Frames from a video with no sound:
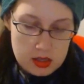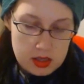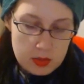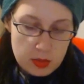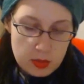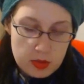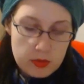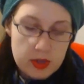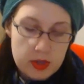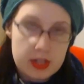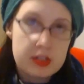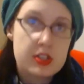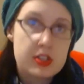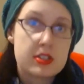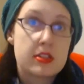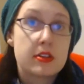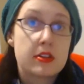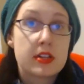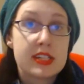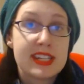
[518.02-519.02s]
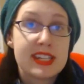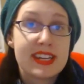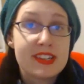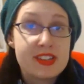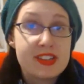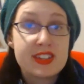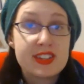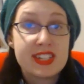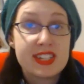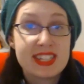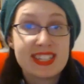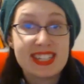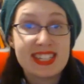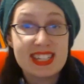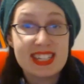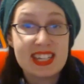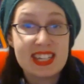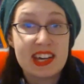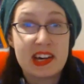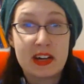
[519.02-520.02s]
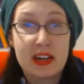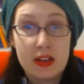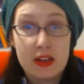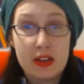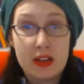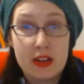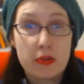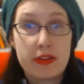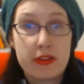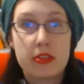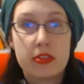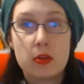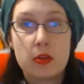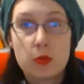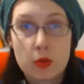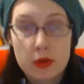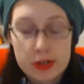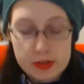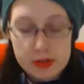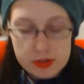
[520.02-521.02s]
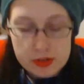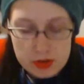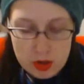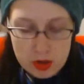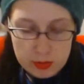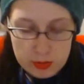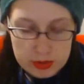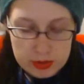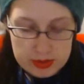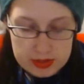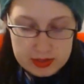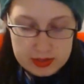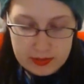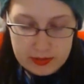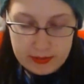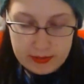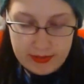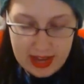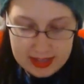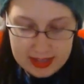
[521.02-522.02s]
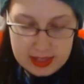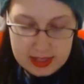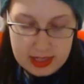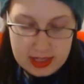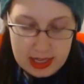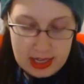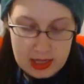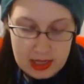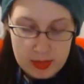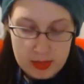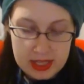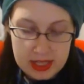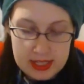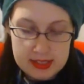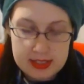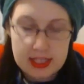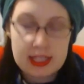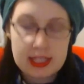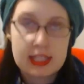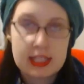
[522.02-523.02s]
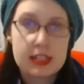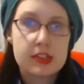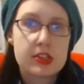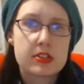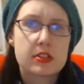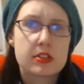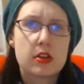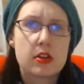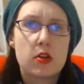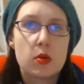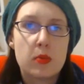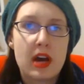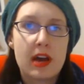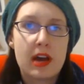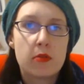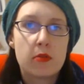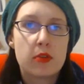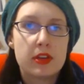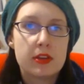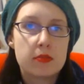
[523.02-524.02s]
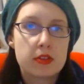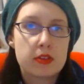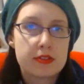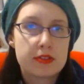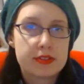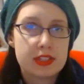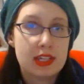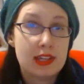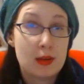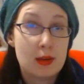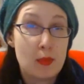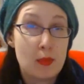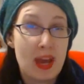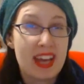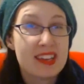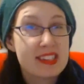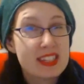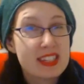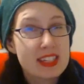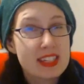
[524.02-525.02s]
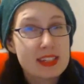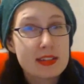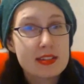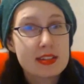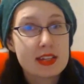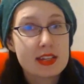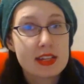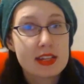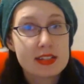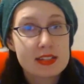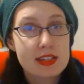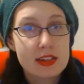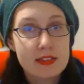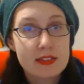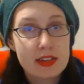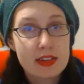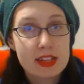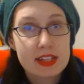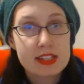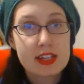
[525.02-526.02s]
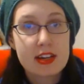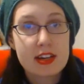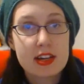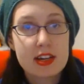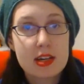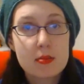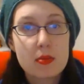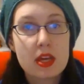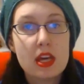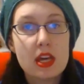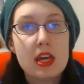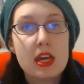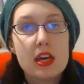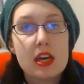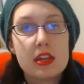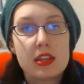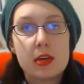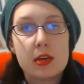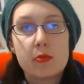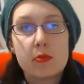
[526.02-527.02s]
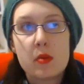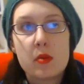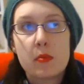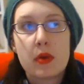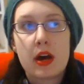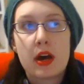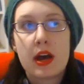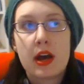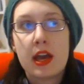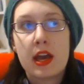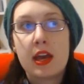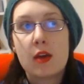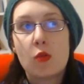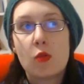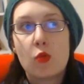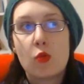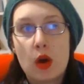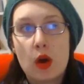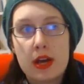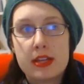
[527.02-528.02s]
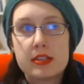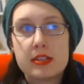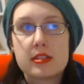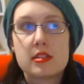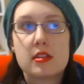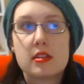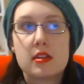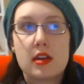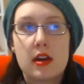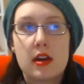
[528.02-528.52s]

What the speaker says: number one, just their attention to detail with the wardrobe was fascinating because they didn't just go by what you would have seen in magazines and stuff at the time. They went by what